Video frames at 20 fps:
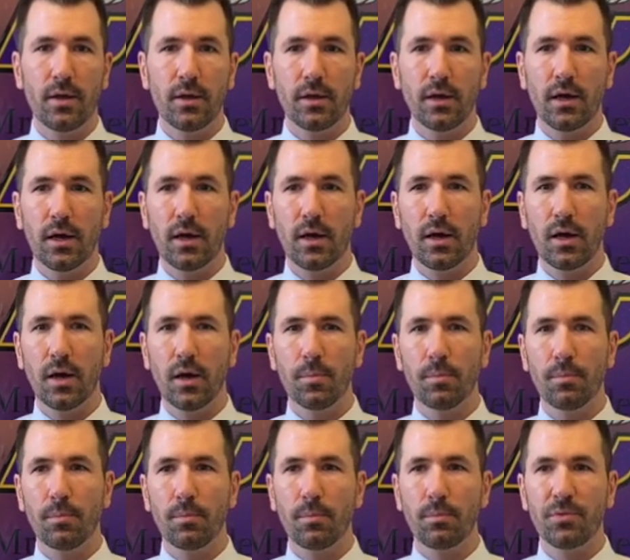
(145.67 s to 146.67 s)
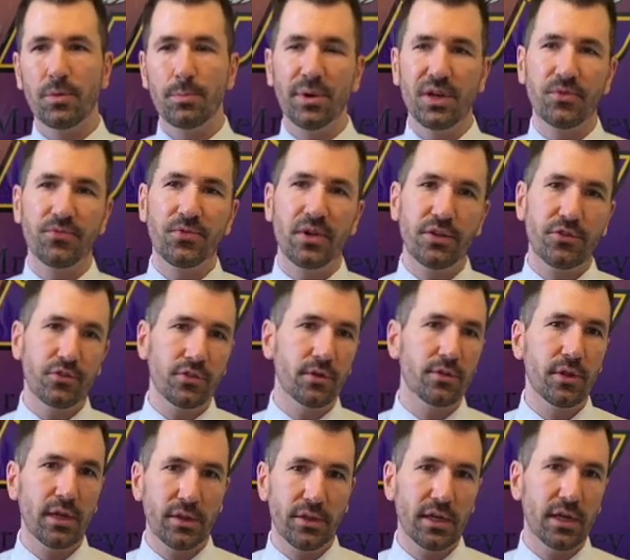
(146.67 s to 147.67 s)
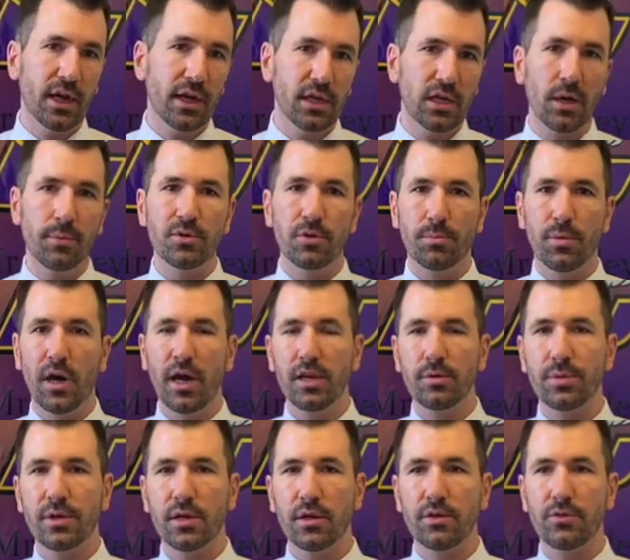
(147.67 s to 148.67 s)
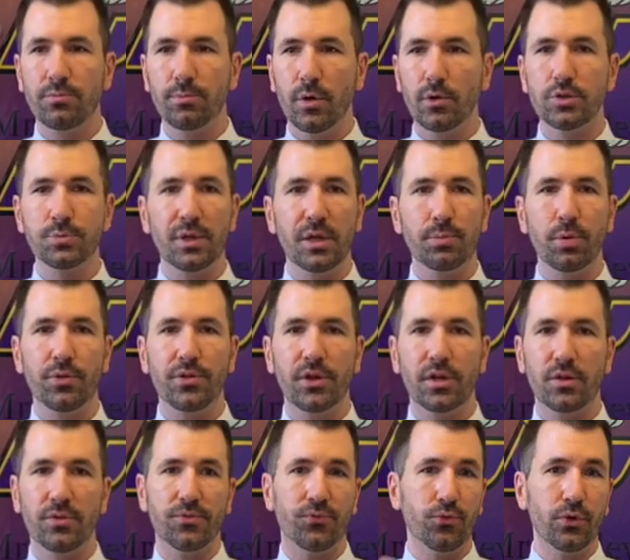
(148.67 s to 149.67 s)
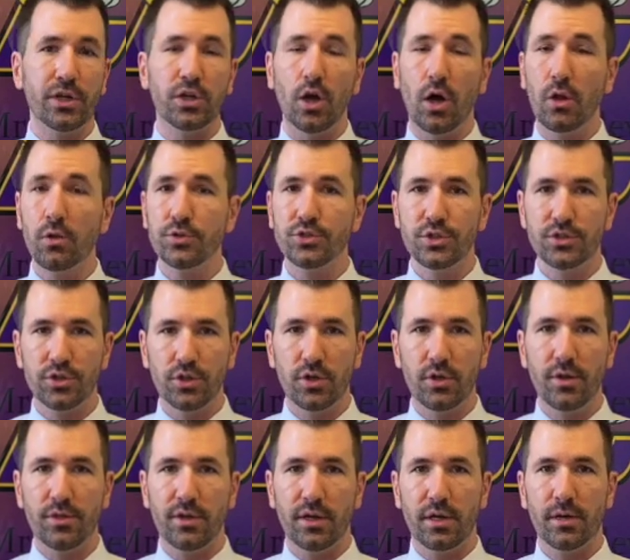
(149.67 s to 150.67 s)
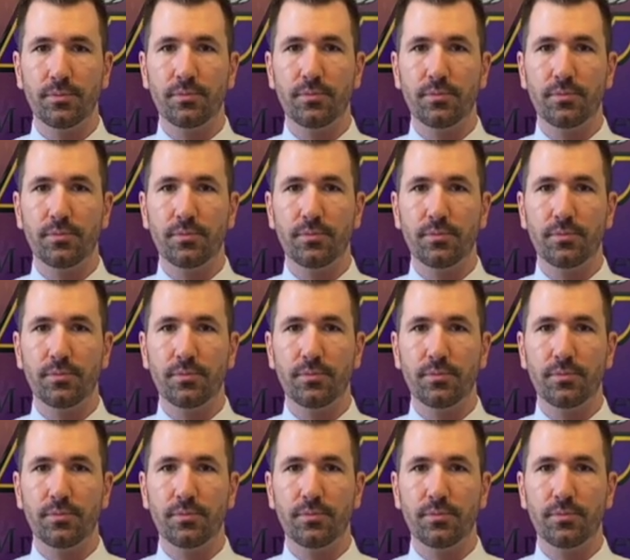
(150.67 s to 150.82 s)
The benefits, they kind of come to mind because most people think of free college as a good thing.